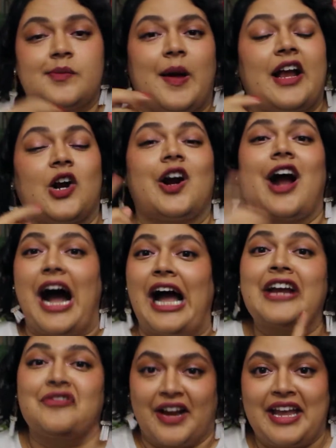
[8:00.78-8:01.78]
by her
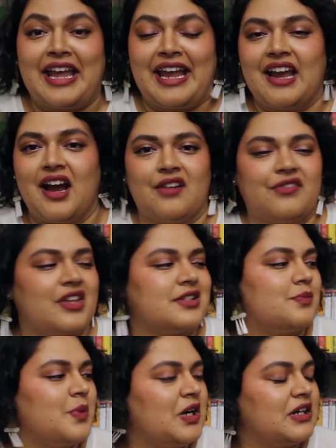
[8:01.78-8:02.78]
high ranking of this
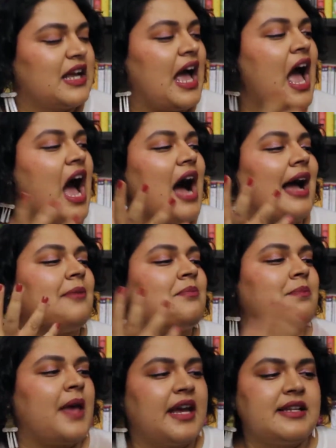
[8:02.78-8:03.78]
book, I
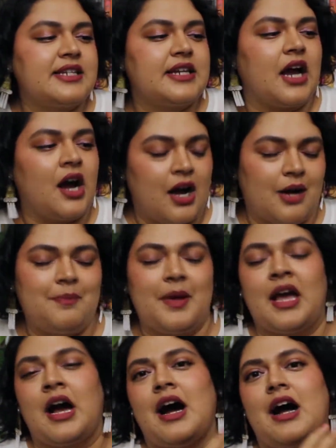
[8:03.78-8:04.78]
picked it up
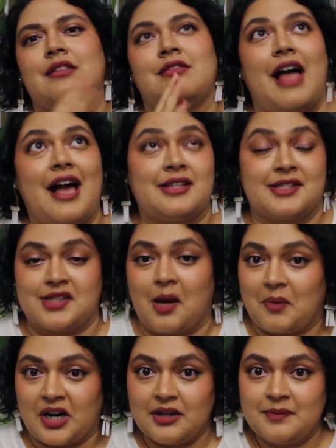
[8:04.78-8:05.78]
last
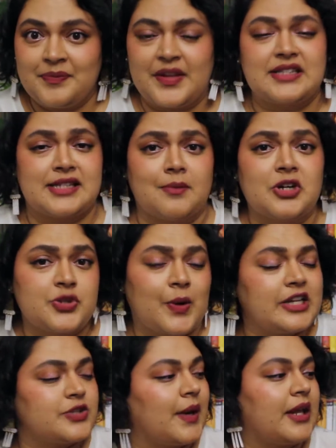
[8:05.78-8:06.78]
summer, in summer
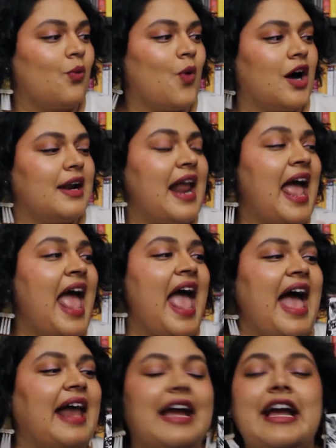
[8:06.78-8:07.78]
2021,
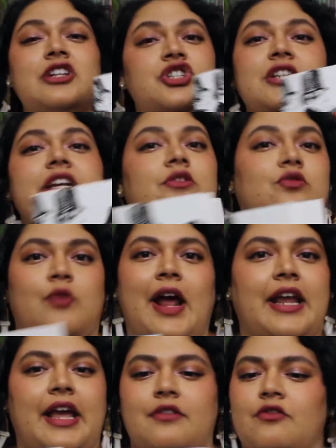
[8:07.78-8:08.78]
and I actually read
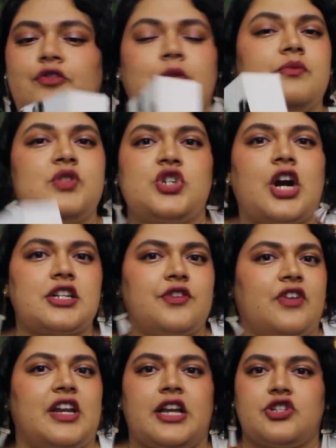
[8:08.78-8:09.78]
it from start to
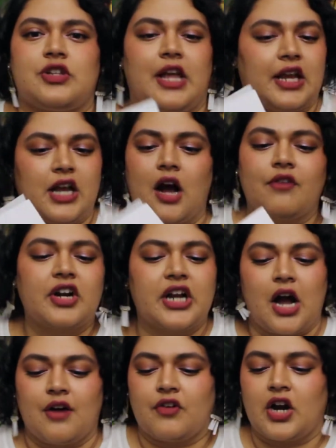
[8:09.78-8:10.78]
finish, like cover to
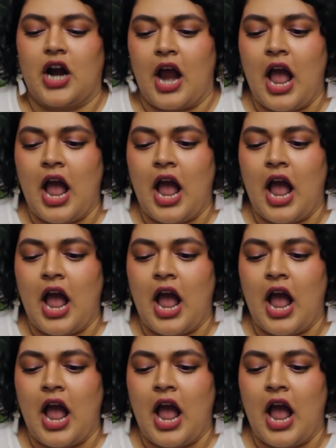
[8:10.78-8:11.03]
cover.